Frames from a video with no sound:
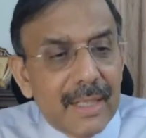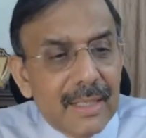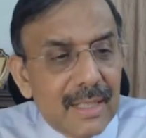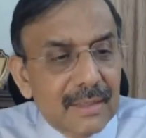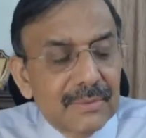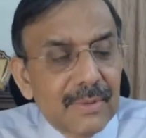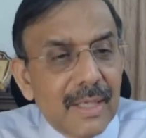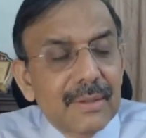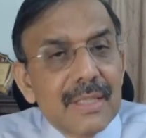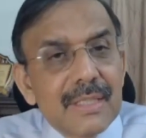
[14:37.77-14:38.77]
you can
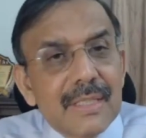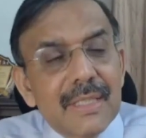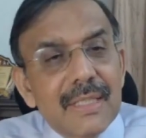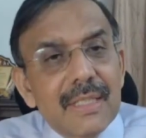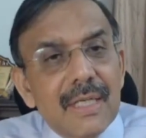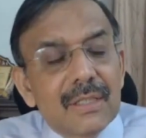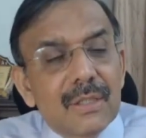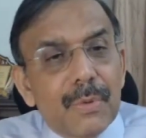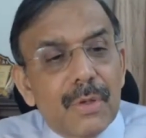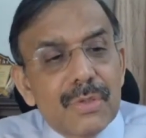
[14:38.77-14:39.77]
see the
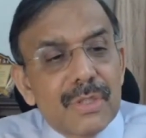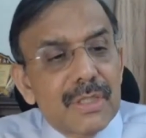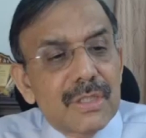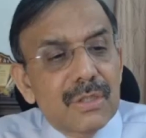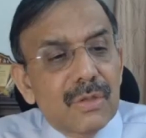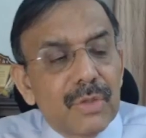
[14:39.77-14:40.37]
pronunciation of Levolin,